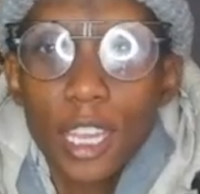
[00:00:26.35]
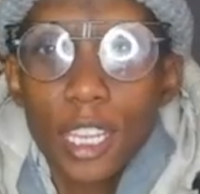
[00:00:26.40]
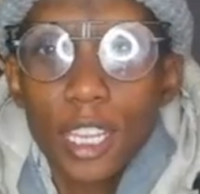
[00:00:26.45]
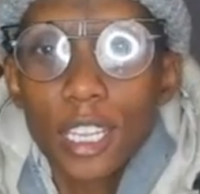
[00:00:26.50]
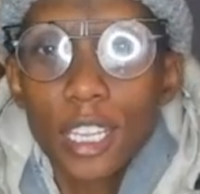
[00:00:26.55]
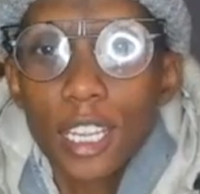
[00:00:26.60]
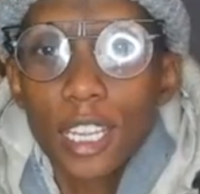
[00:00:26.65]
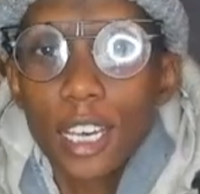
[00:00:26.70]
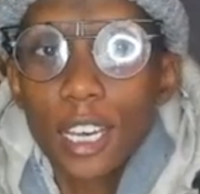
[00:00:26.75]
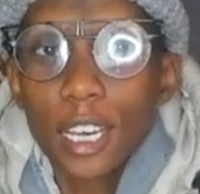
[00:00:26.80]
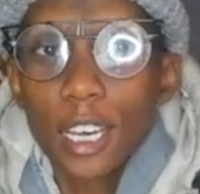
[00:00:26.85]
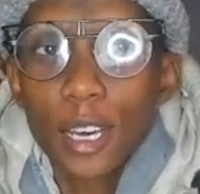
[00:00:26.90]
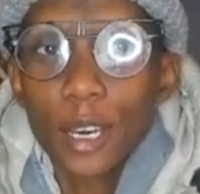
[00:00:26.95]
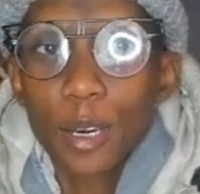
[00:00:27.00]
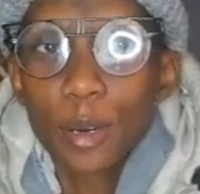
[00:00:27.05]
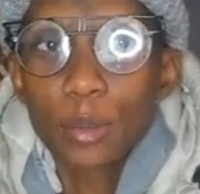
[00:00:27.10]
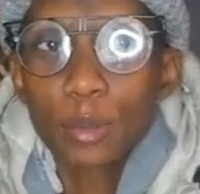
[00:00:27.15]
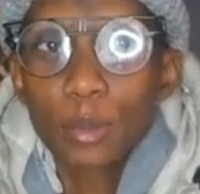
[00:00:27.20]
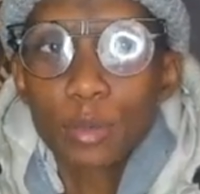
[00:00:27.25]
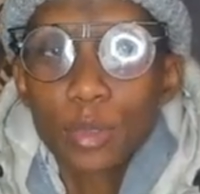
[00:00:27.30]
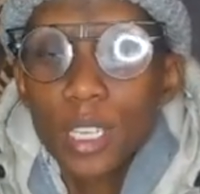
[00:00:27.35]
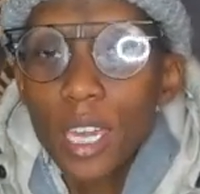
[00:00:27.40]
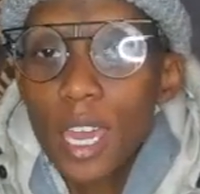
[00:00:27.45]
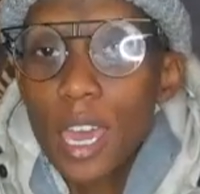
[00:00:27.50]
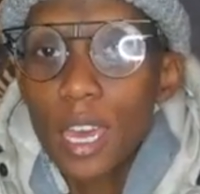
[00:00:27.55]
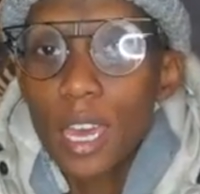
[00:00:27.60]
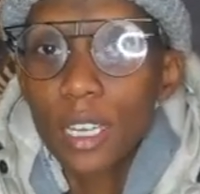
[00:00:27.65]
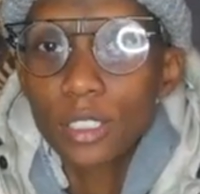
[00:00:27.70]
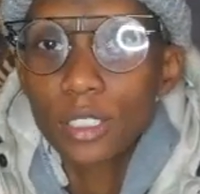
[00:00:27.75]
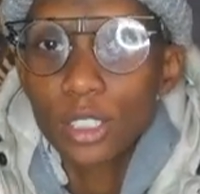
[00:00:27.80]
And
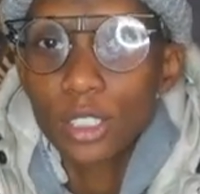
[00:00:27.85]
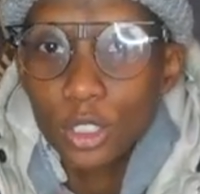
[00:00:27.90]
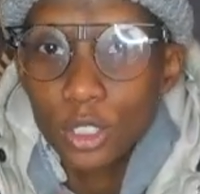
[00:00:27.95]
yeah,